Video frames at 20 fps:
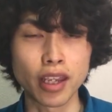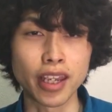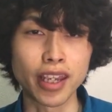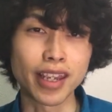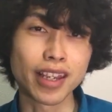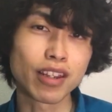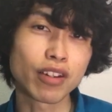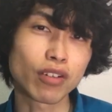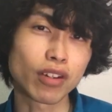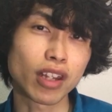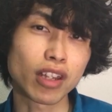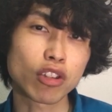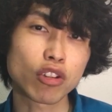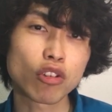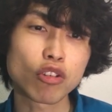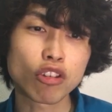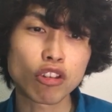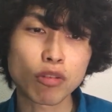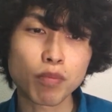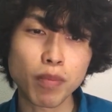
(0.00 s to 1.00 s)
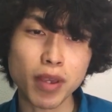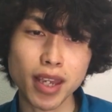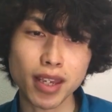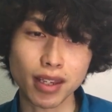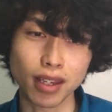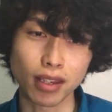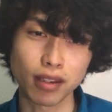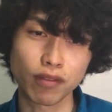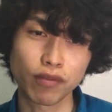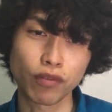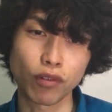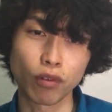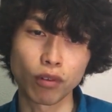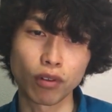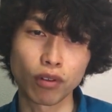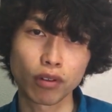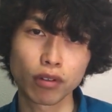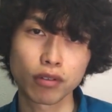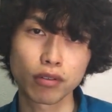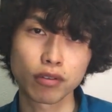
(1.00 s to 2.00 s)
English speaking
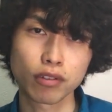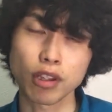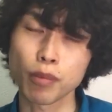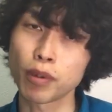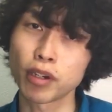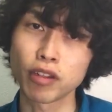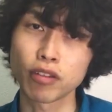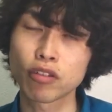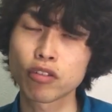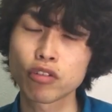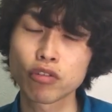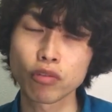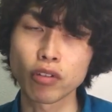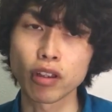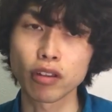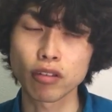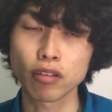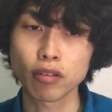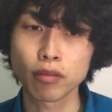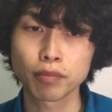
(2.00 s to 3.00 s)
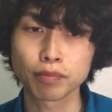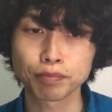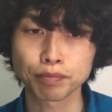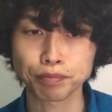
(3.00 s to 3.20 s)
for Japanese students.